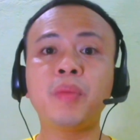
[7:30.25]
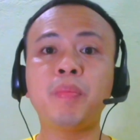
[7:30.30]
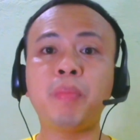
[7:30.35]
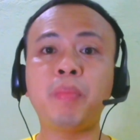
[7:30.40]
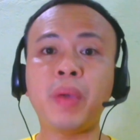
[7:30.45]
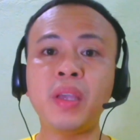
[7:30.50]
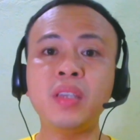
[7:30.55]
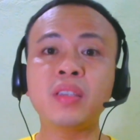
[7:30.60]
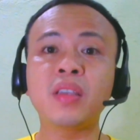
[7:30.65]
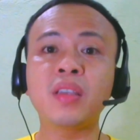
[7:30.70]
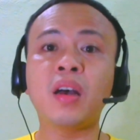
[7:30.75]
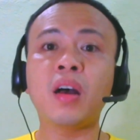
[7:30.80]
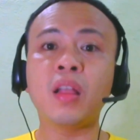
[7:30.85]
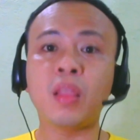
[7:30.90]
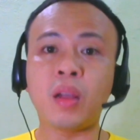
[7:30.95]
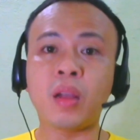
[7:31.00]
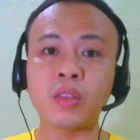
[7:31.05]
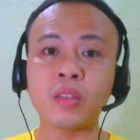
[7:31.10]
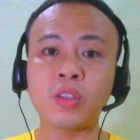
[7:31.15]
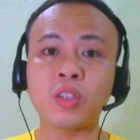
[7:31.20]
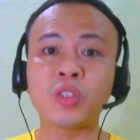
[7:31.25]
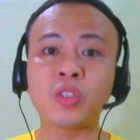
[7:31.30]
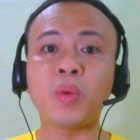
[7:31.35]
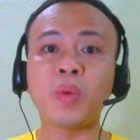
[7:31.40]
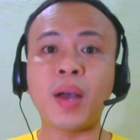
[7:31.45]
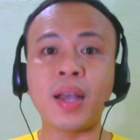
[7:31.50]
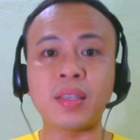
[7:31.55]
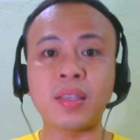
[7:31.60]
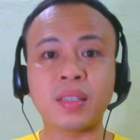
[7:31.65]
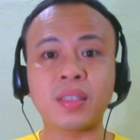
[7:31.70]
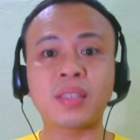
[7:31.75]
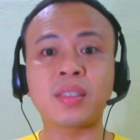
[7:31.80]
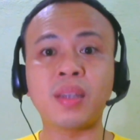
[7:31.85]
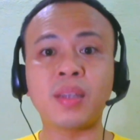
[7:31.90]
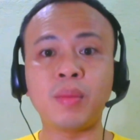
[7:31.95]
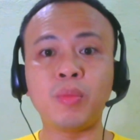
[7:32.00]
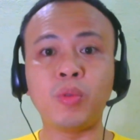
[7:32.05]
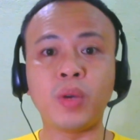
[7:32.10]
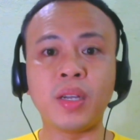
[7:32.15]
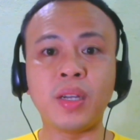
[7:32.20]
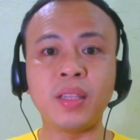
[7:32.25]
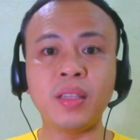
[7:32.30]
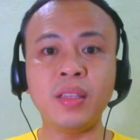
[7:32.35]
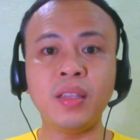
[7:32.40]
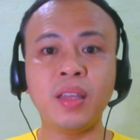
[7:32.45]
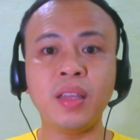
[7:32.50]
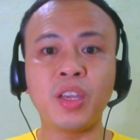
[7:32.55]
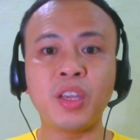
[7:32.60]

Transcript: pays a lot to ask someone.